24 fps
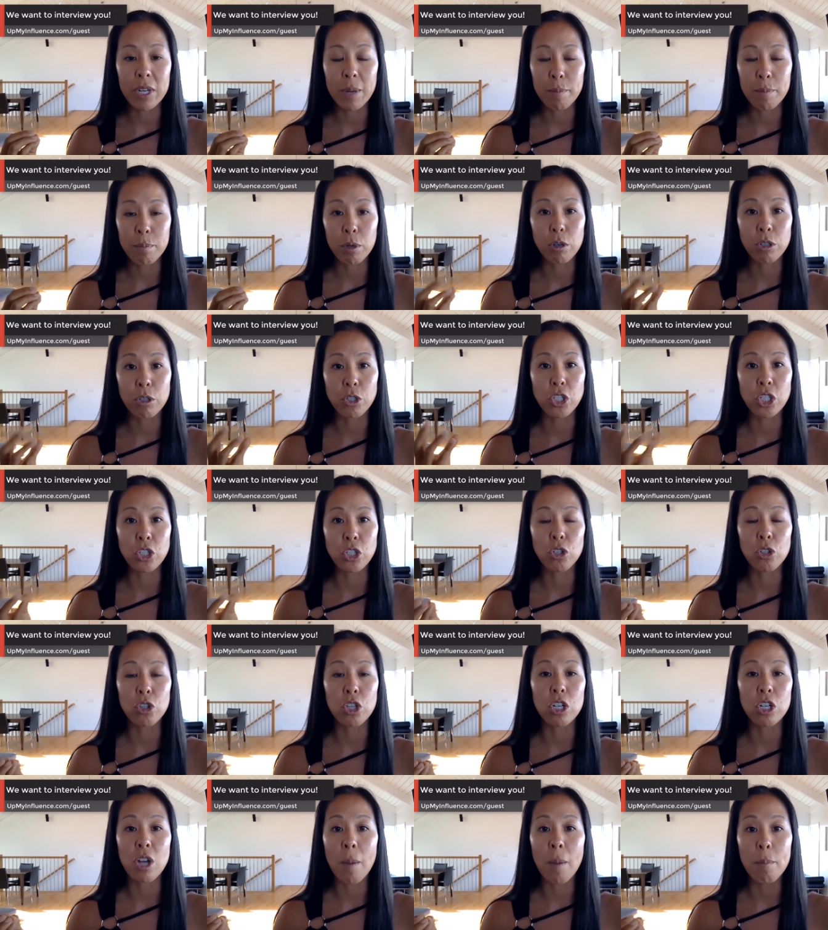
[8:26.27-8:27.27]
in person. So
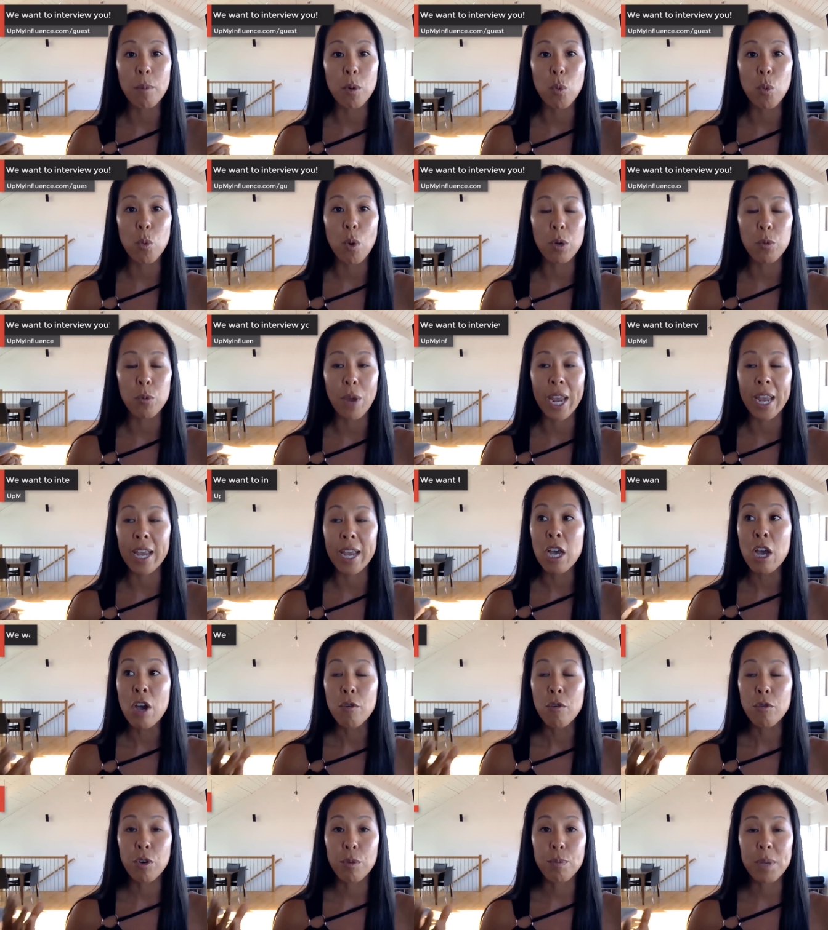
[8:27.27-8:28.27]
the number one way
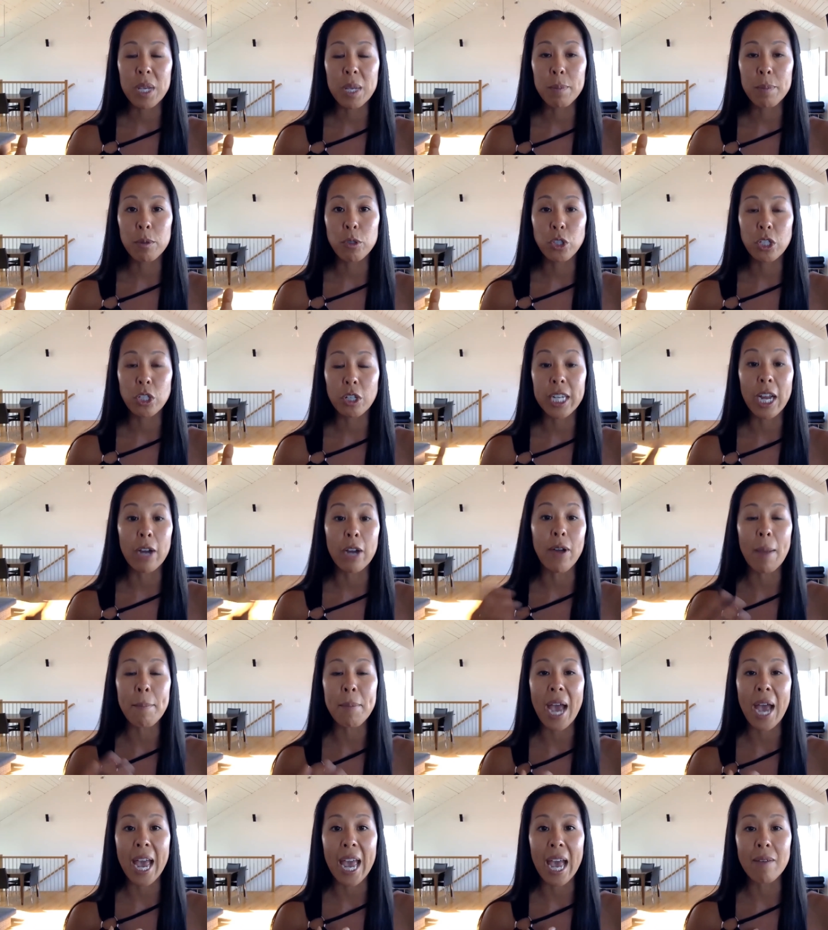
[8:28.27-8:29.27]
for people starting out, I
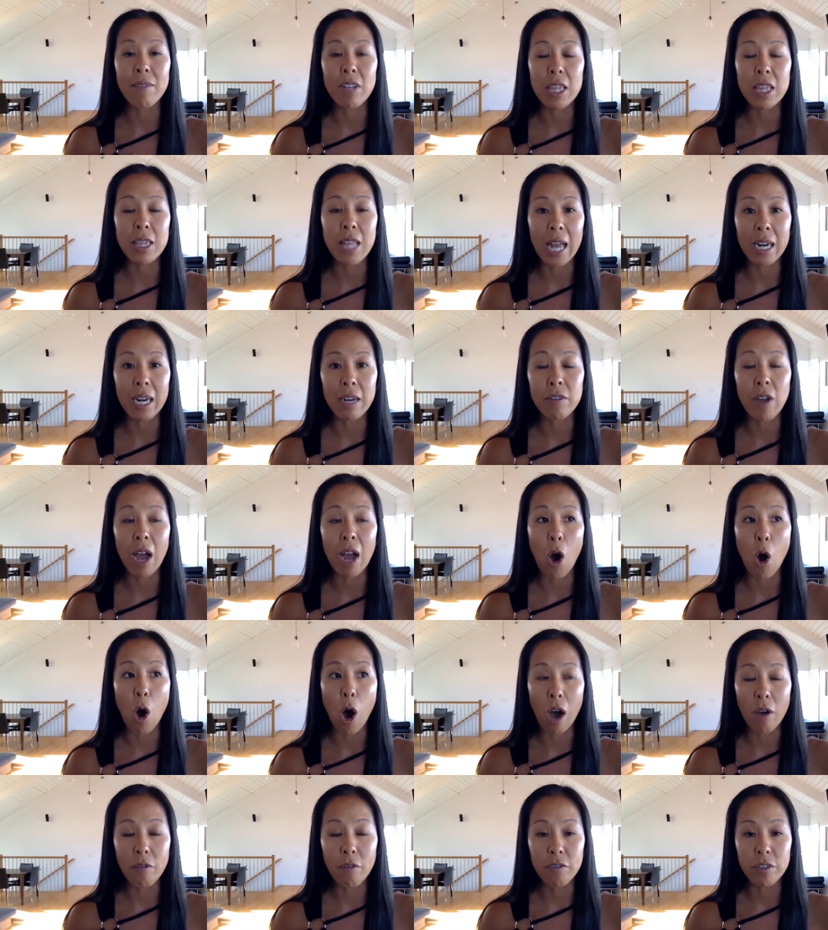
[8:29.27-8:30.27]
mean, I have a lot of
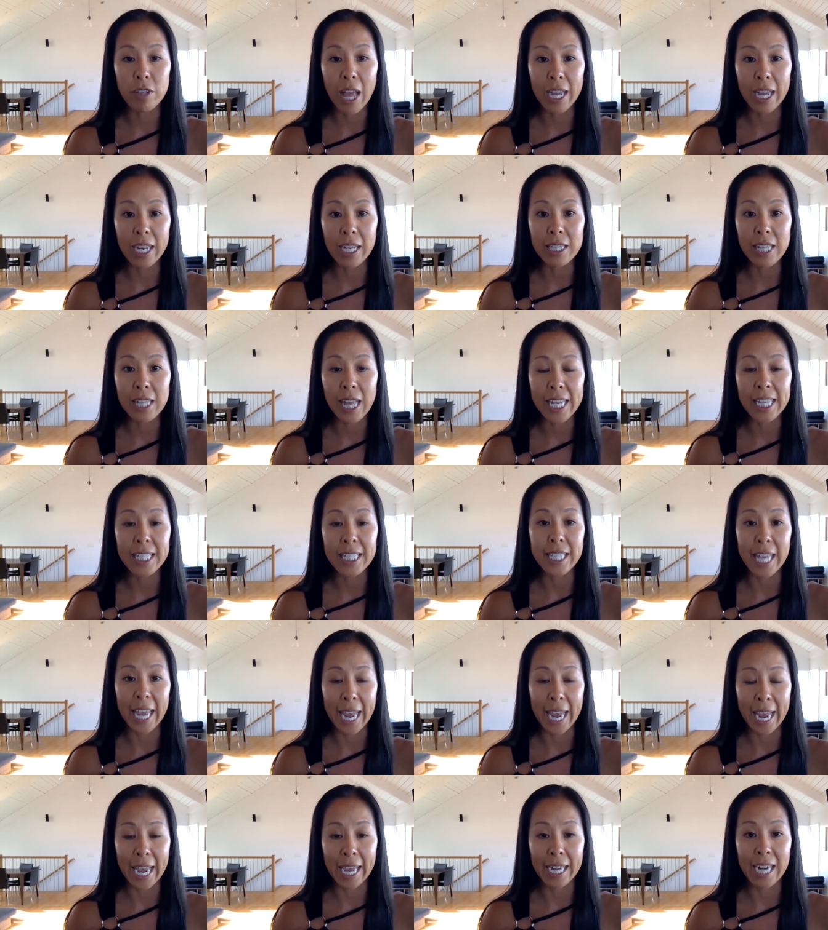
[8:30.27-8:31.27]
offline clients
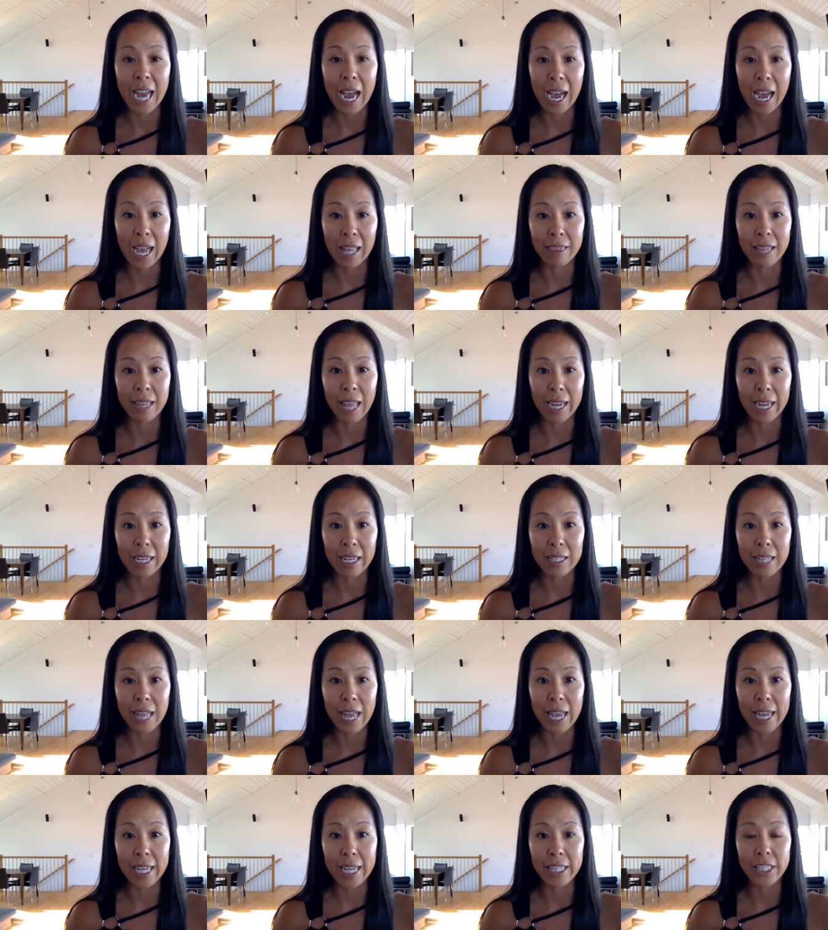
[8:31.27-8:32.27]
and online
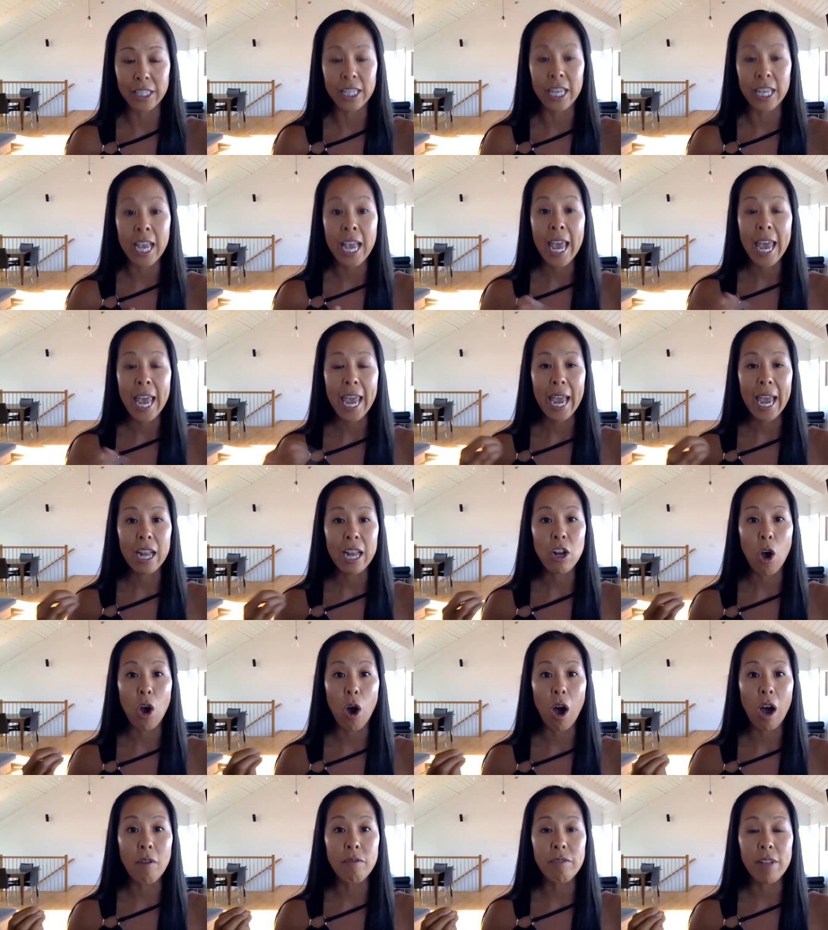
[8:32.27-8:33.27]
clients, and
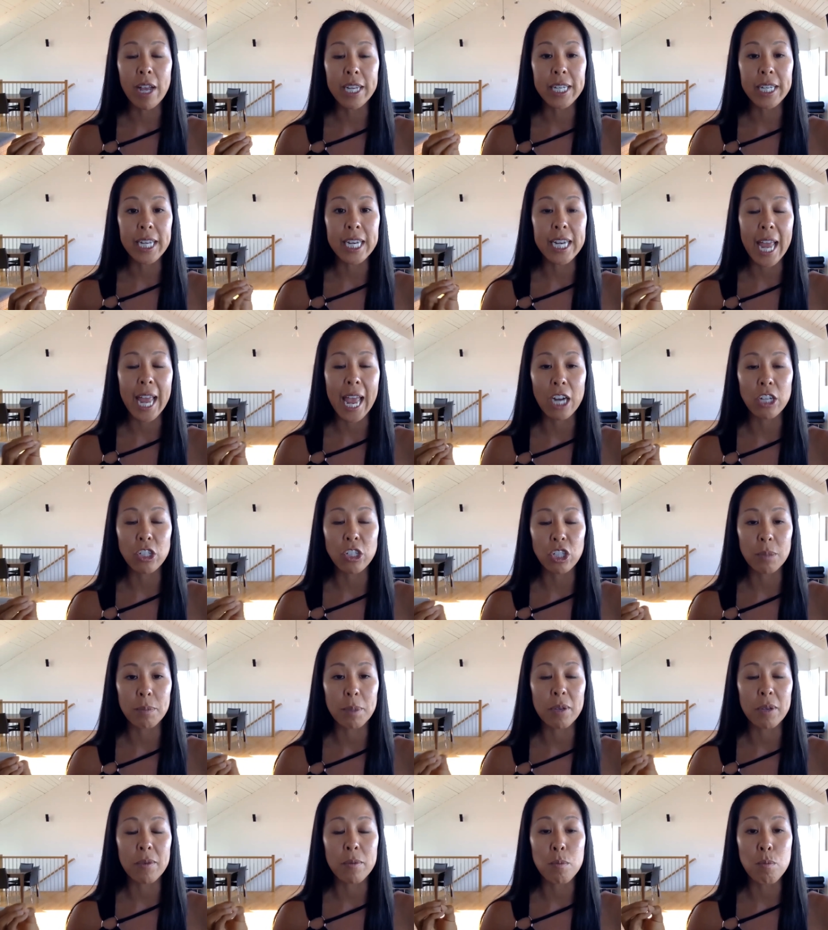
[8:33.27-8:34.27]
offline can actually
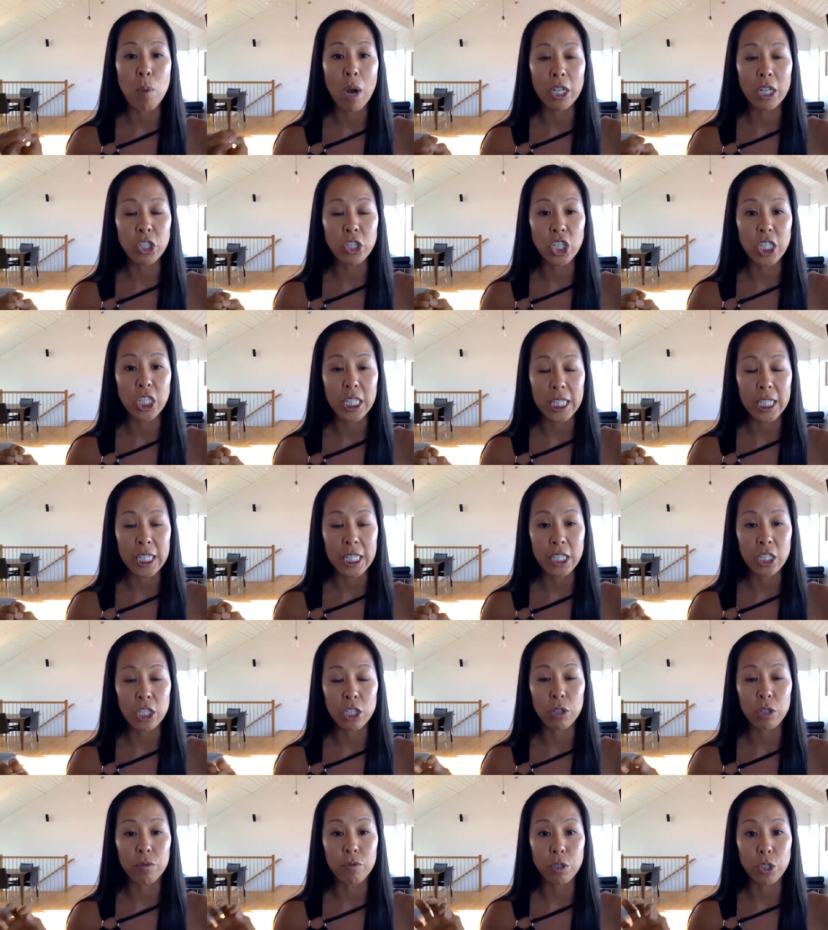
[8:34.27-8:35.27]
be much
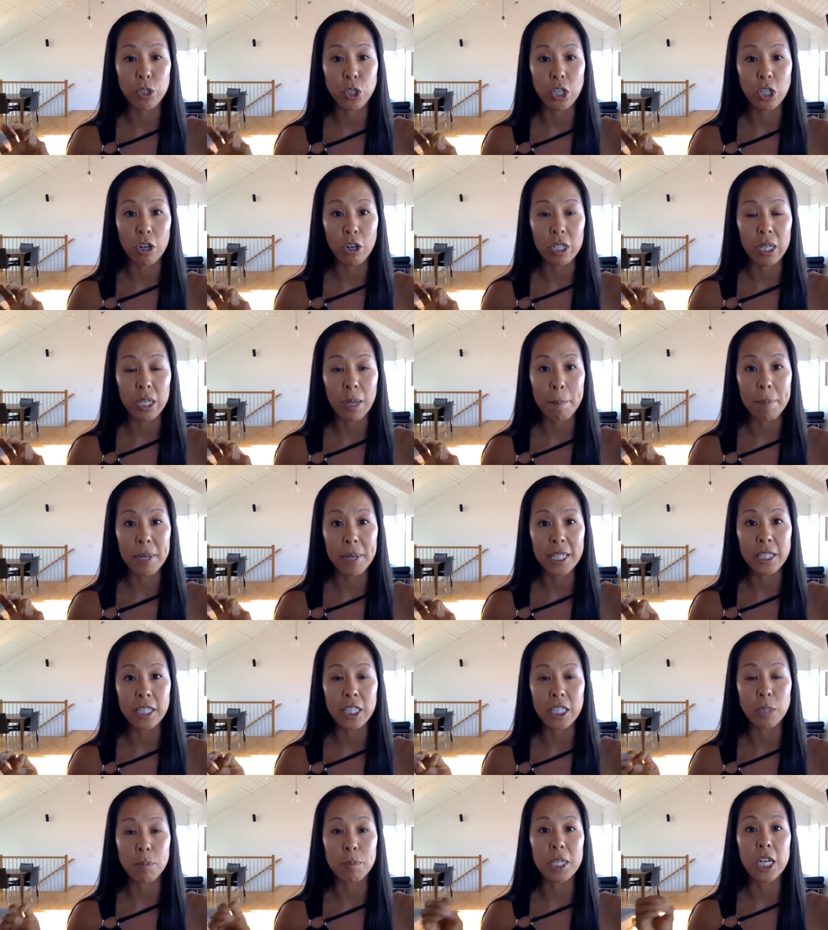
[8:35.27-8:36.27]
easier for starting a
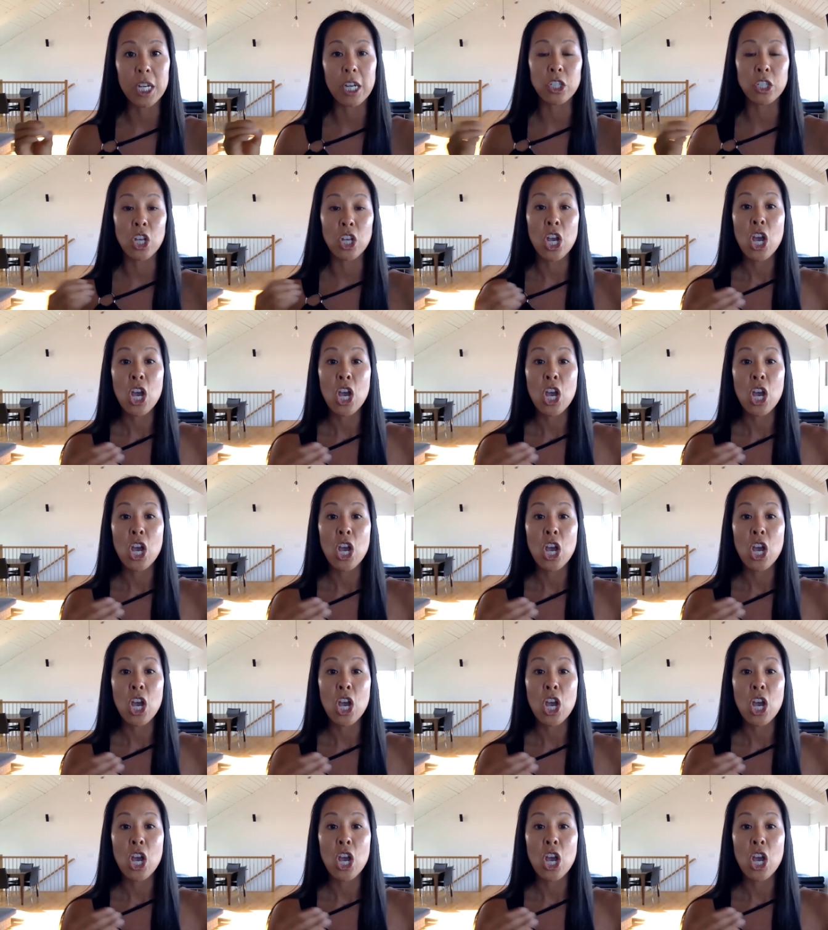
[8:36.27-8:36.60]
business because